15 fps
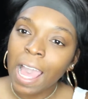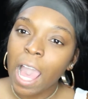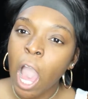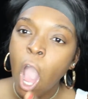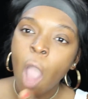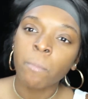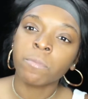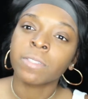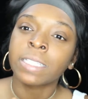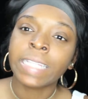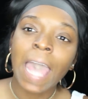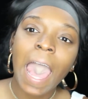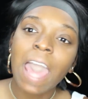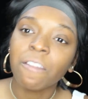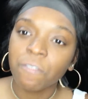I almost
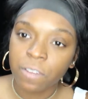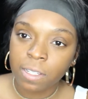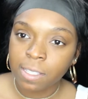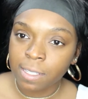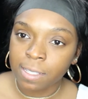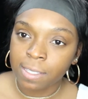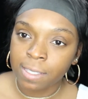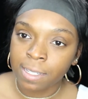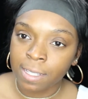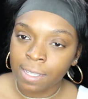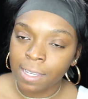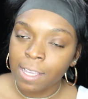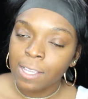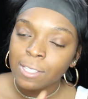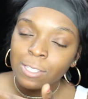died for this
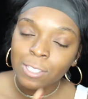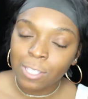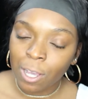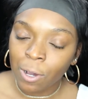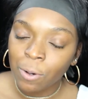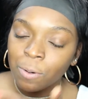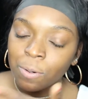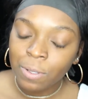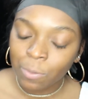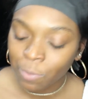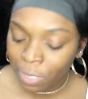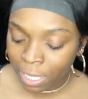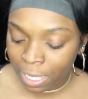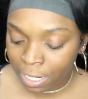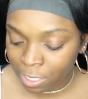concealer. So
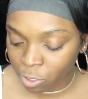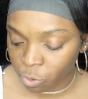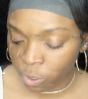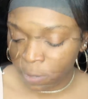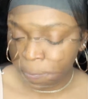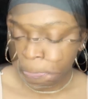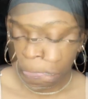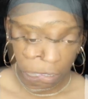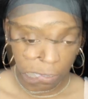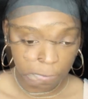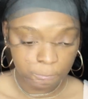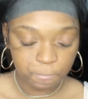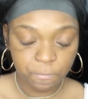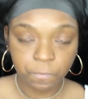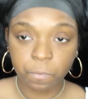we'll get into it.
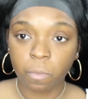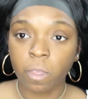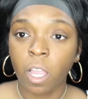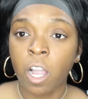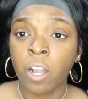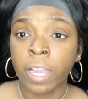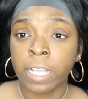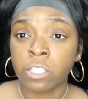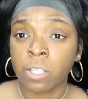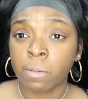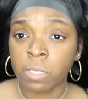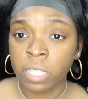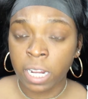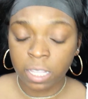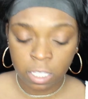Okay, so I'm
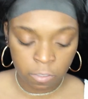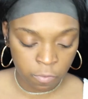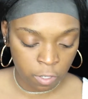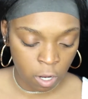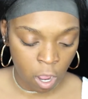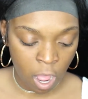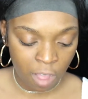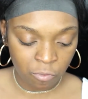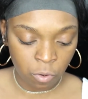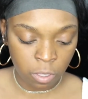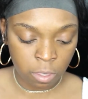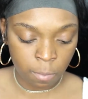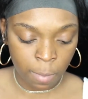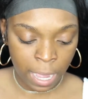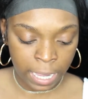gonna start this video off
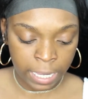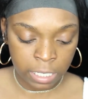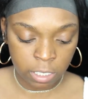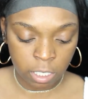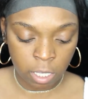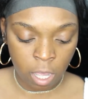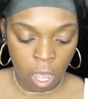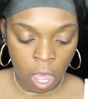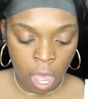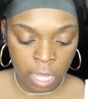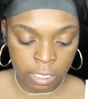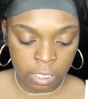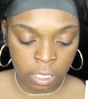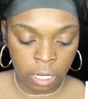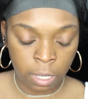with my
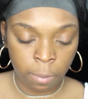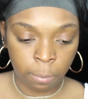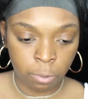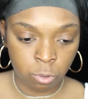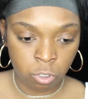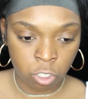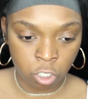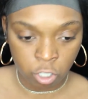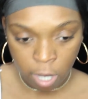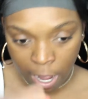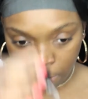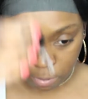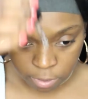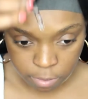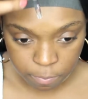antioxidant booster
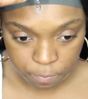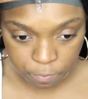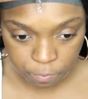drops.